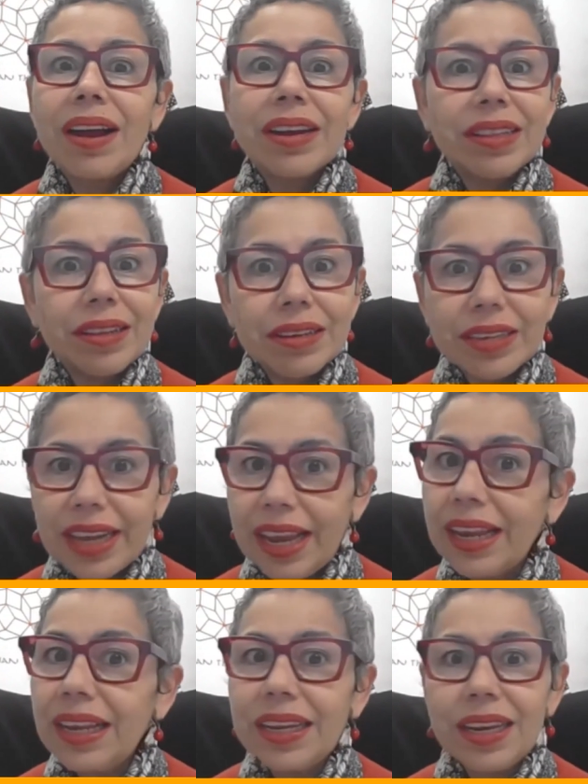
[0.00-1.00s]
are the
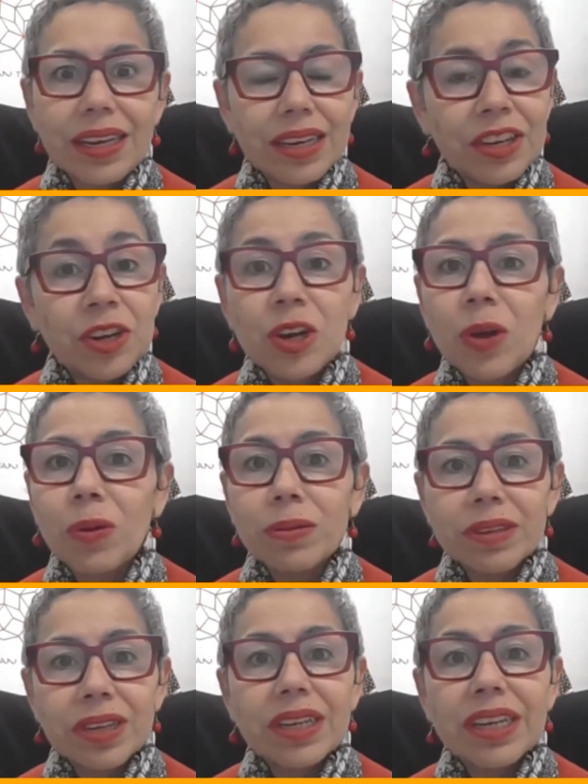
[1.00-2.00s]
daily, you
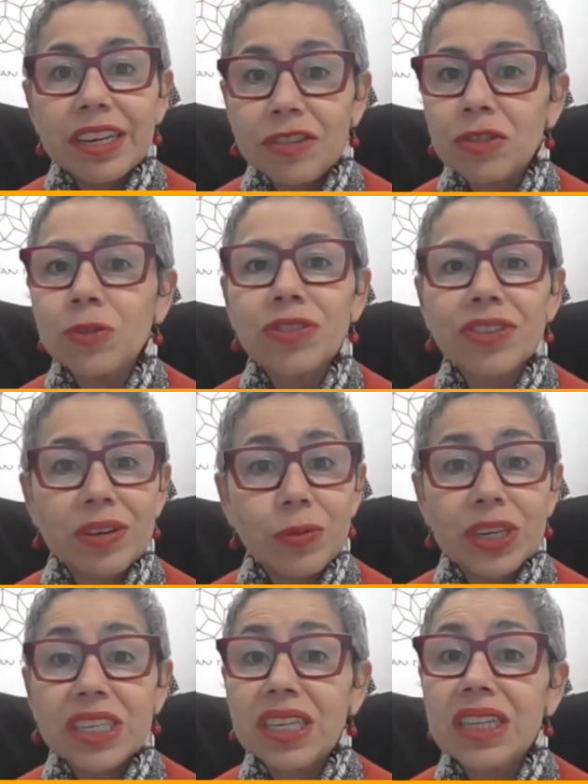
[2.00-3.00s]
know, the issues
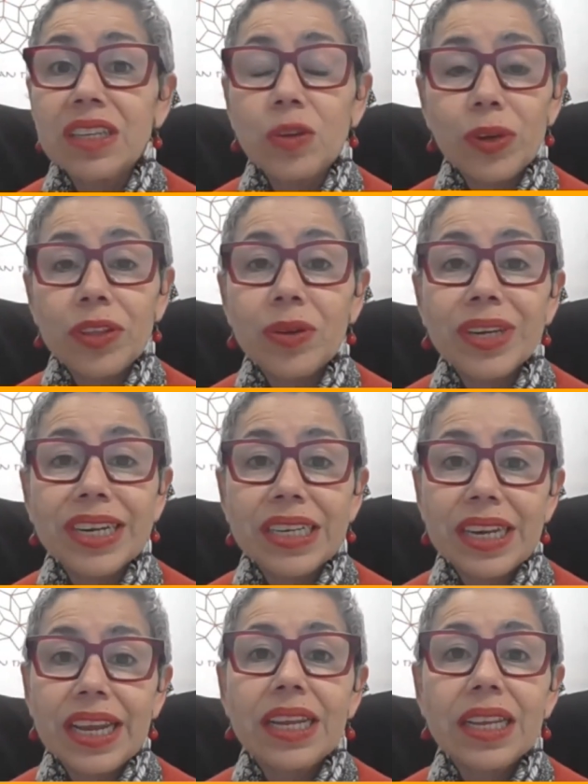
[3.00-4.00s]
that we're dealing with on
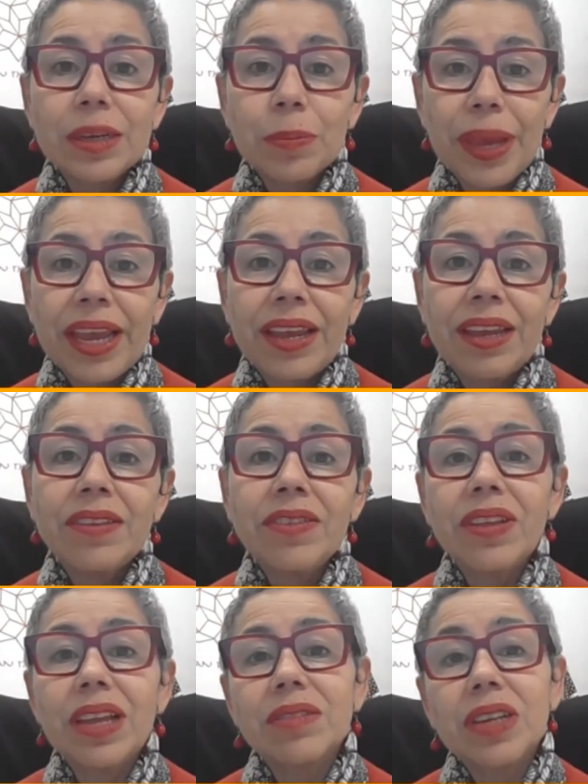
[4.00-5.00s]
a daily
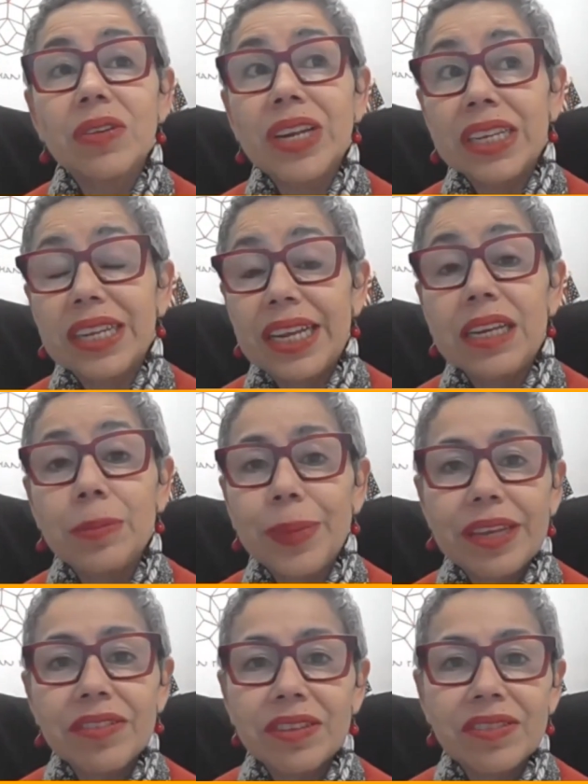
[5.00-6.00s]
basis and on a daily
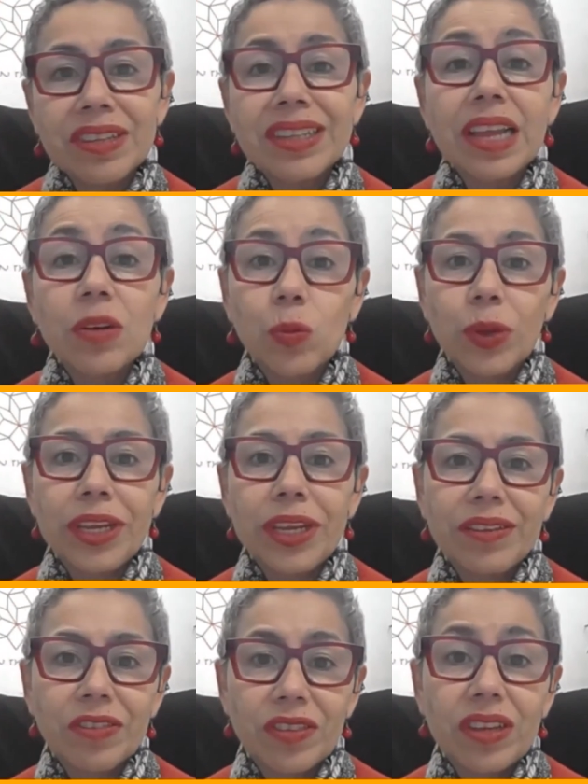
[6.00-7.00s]
basis and that we
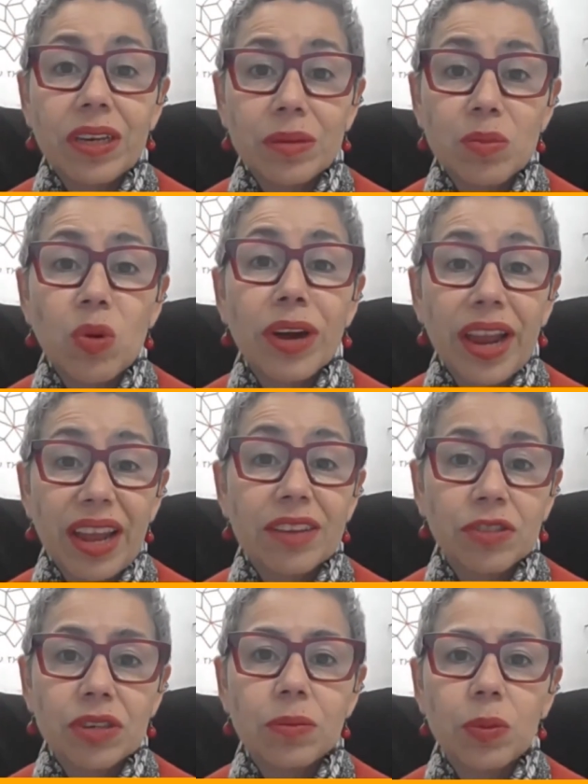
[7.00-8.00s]
can see are more
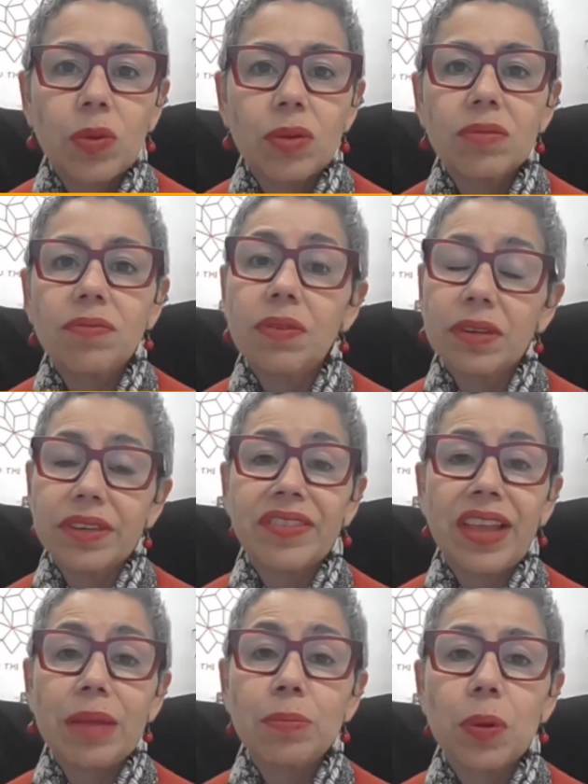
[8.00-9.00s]
actionable. For
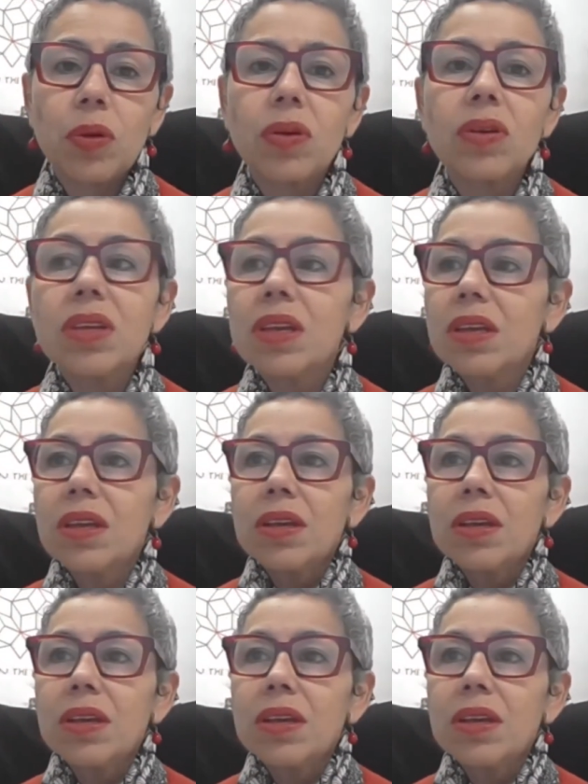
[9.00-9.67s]
example,